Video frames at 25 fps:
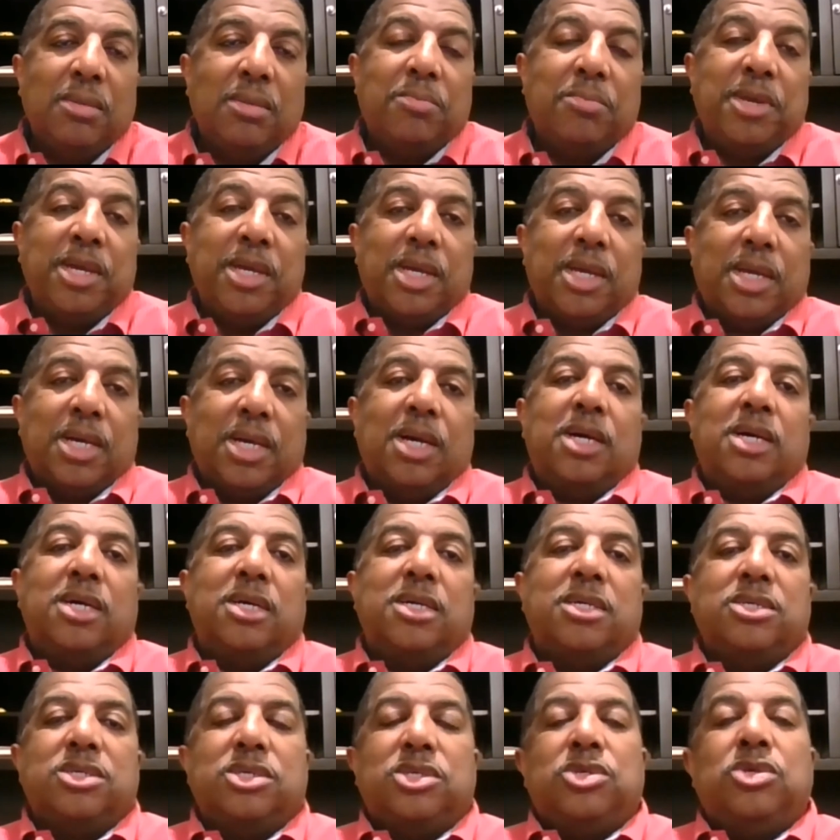
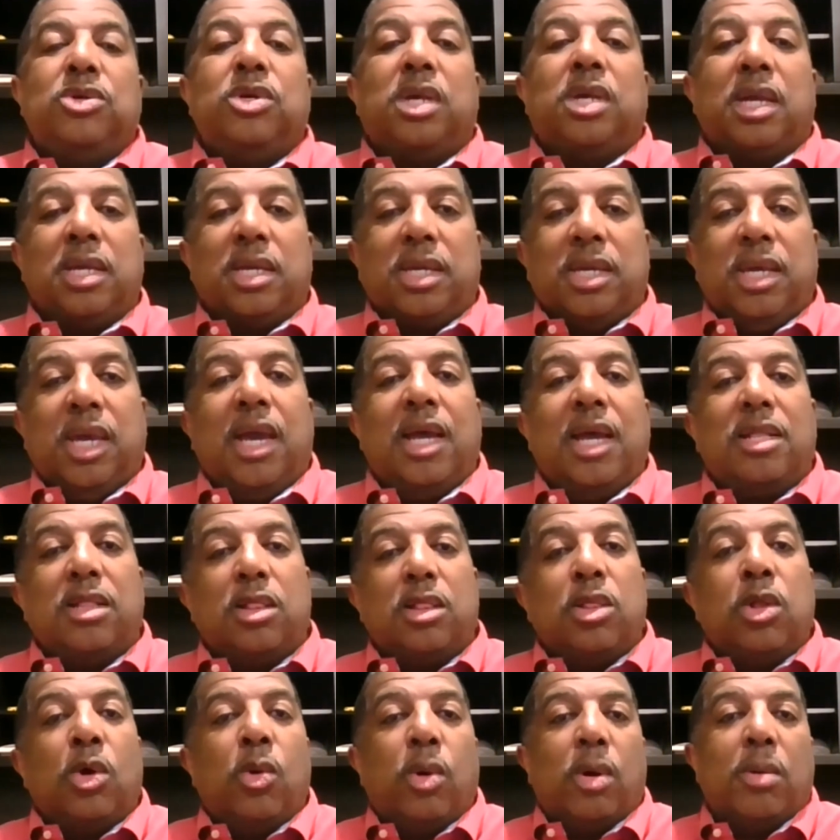because you can get
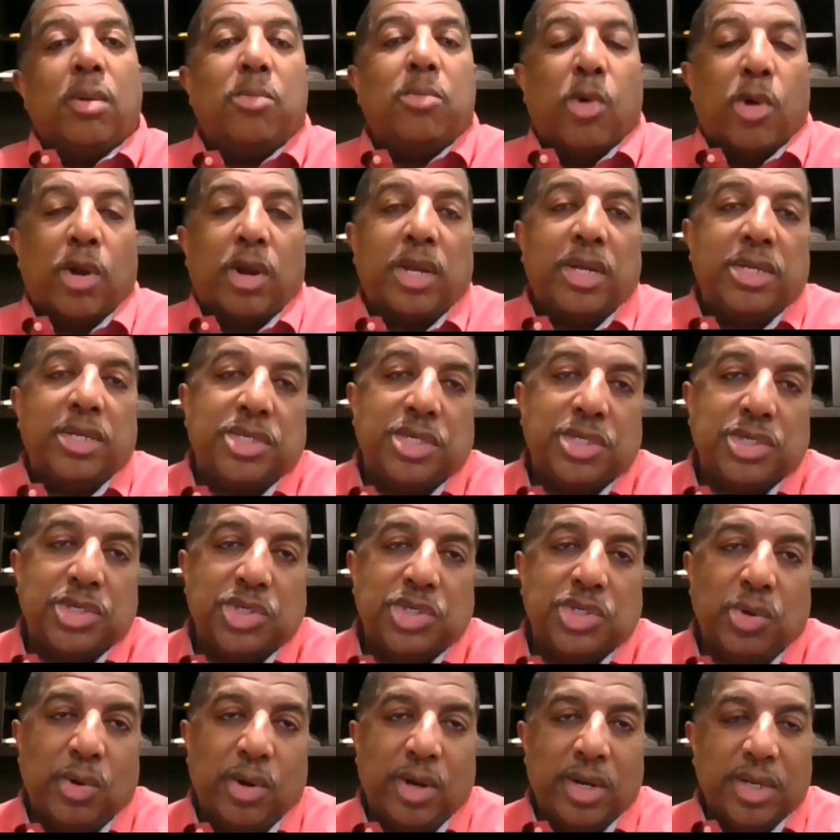lower mortgage
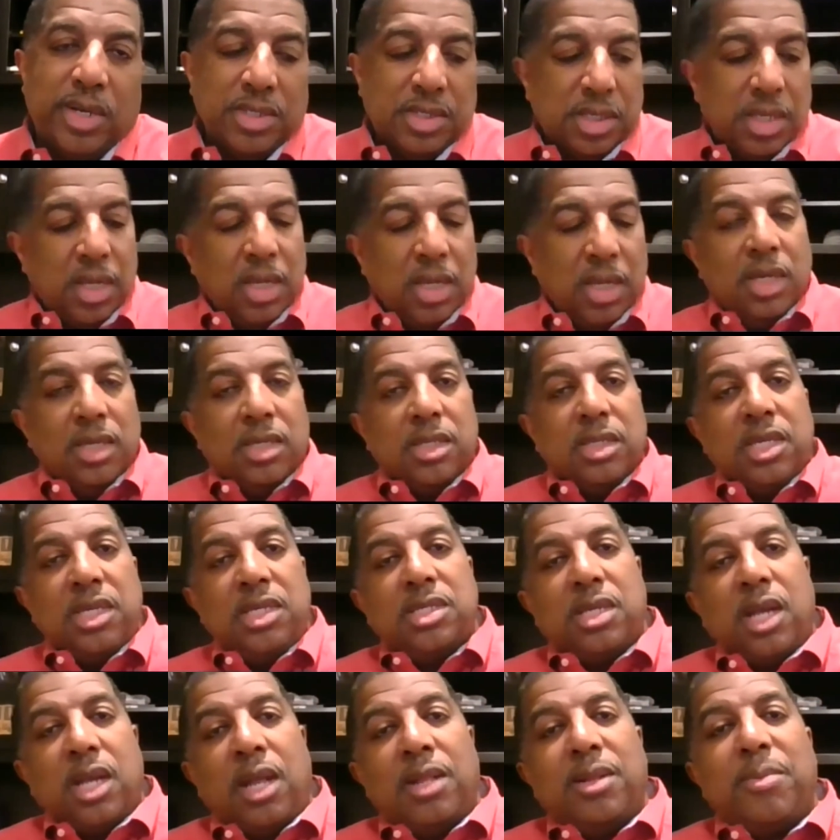insurance.
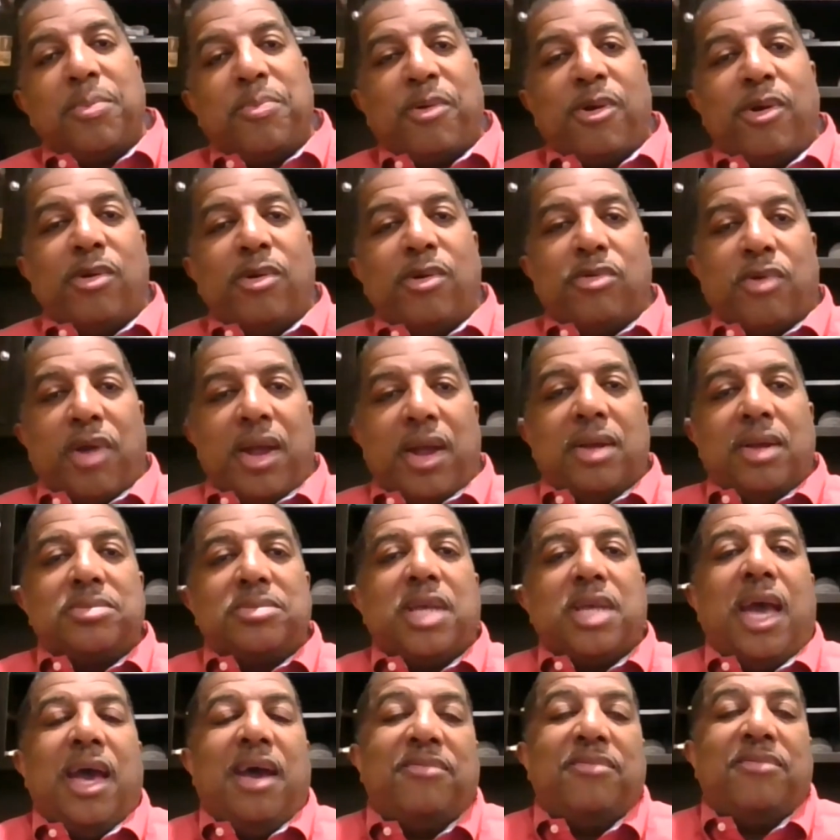These other programs
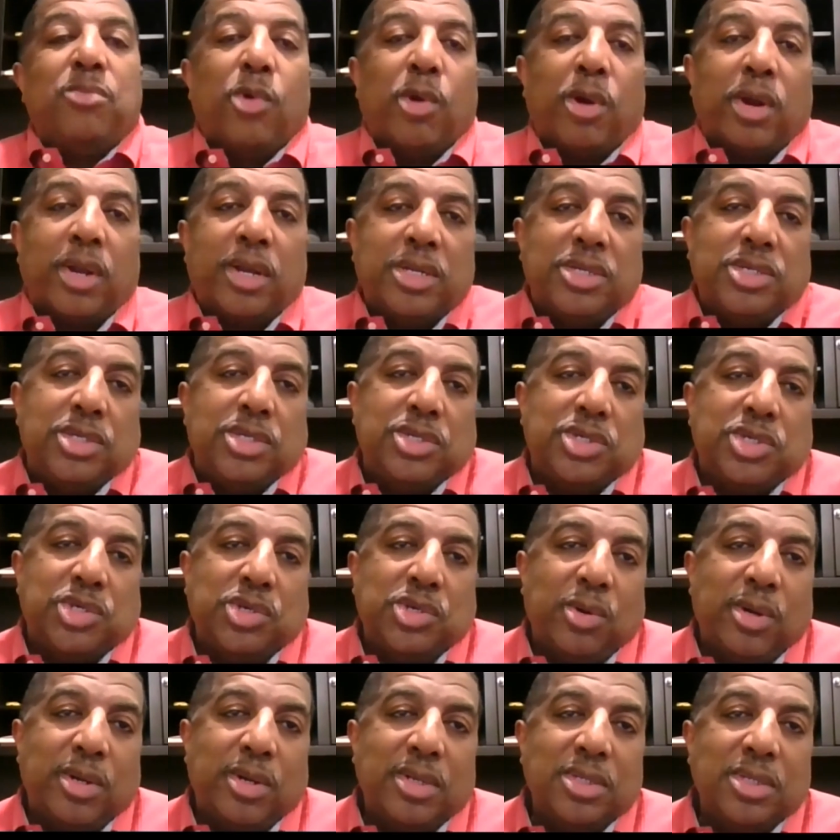have mortgage
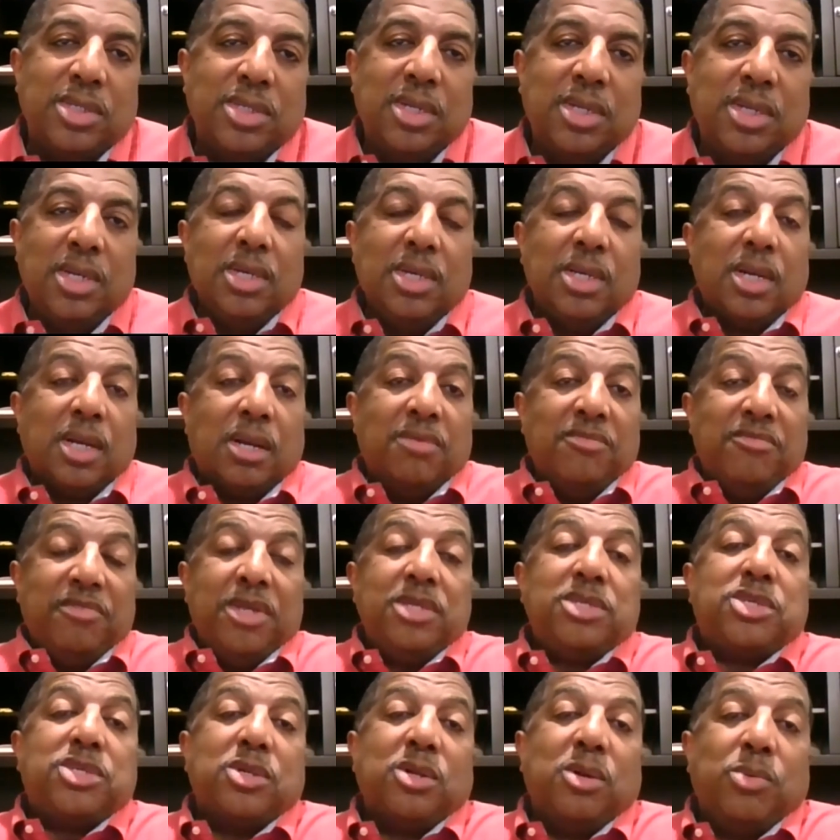insurance.
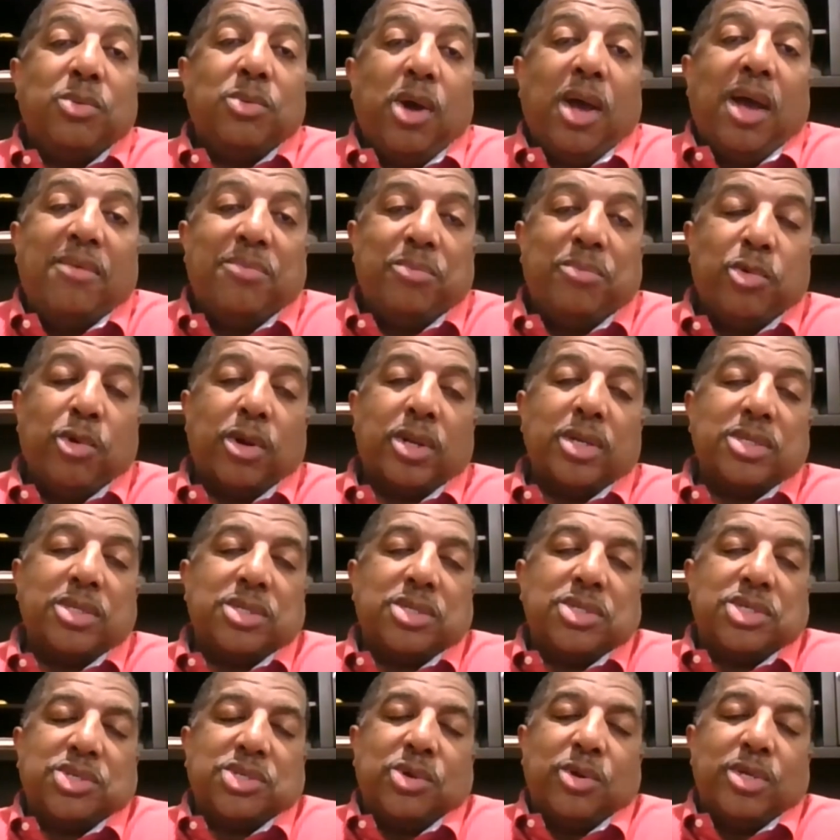Conventional will have mortgage
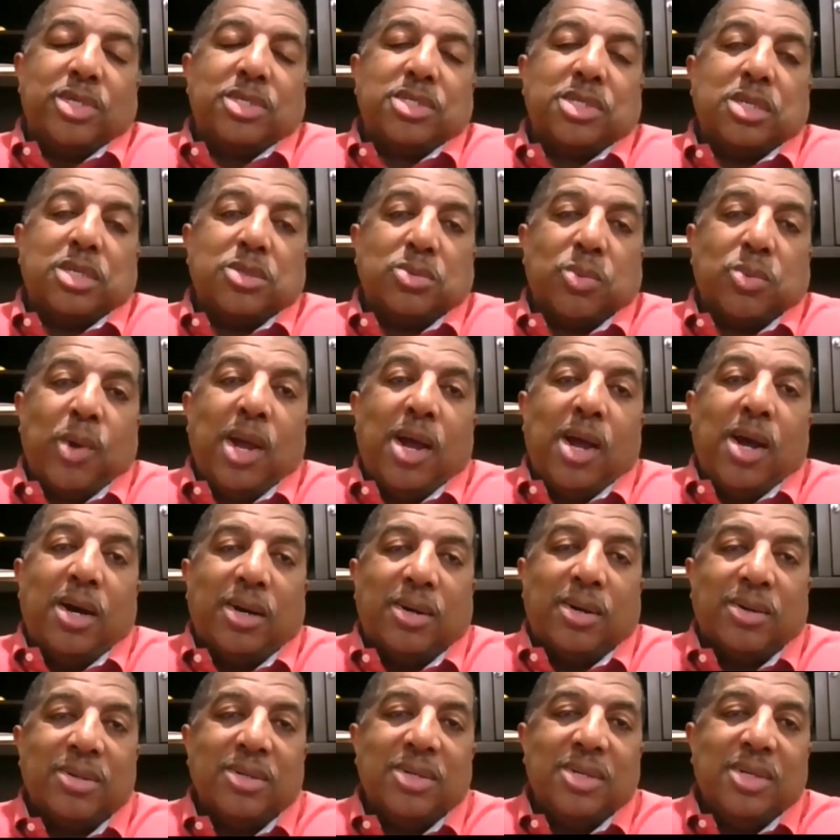insurance as
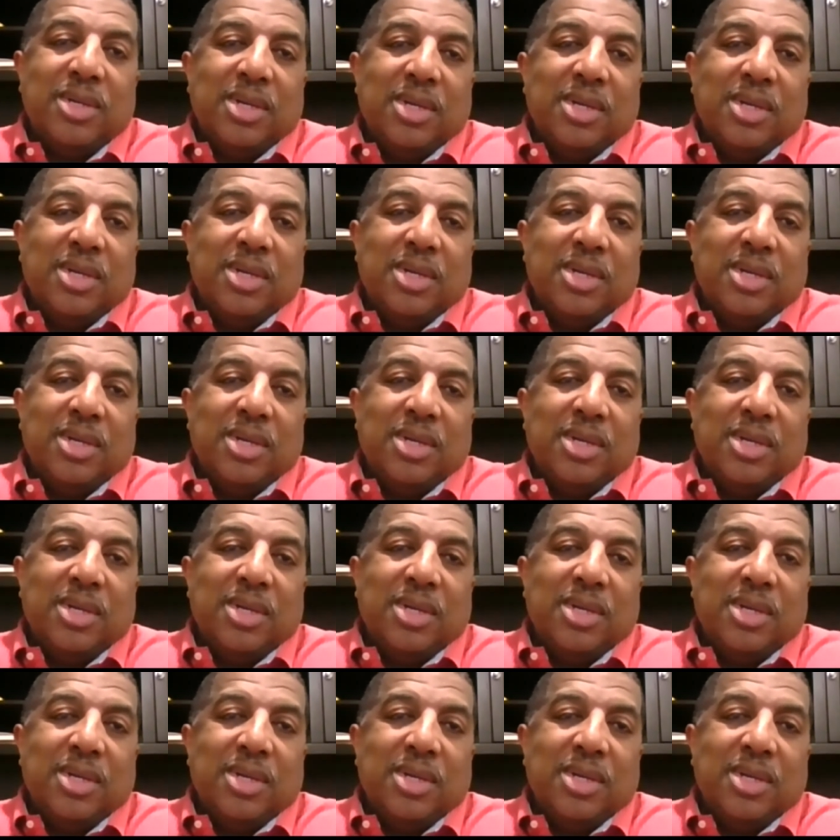well